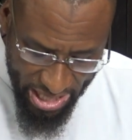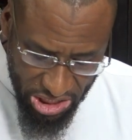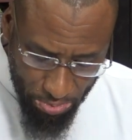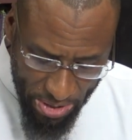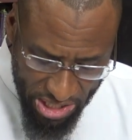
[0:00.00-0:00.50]
A
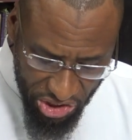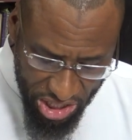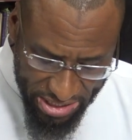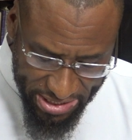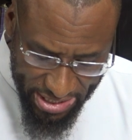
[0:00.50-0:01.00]
speech
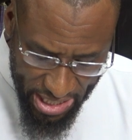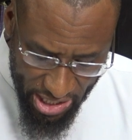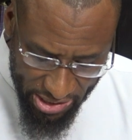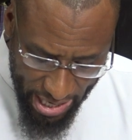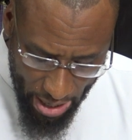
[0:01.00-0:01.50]
he sent
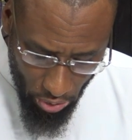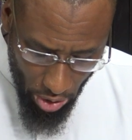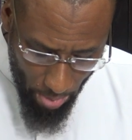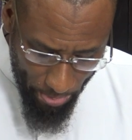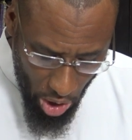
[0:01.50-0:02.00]
it down
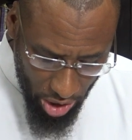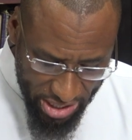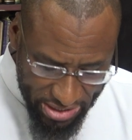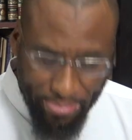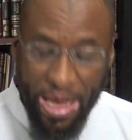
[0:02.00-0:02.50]
upon
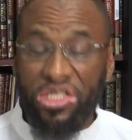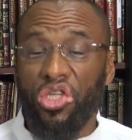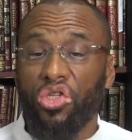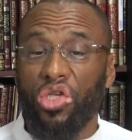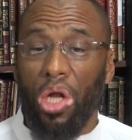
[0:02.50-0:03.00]
his
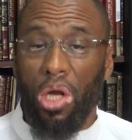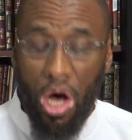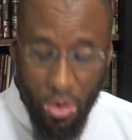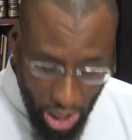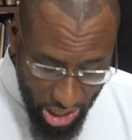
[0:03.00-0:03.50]
messenger,
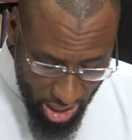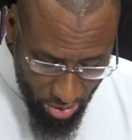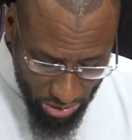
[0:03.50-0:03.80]
sallallahu alaihi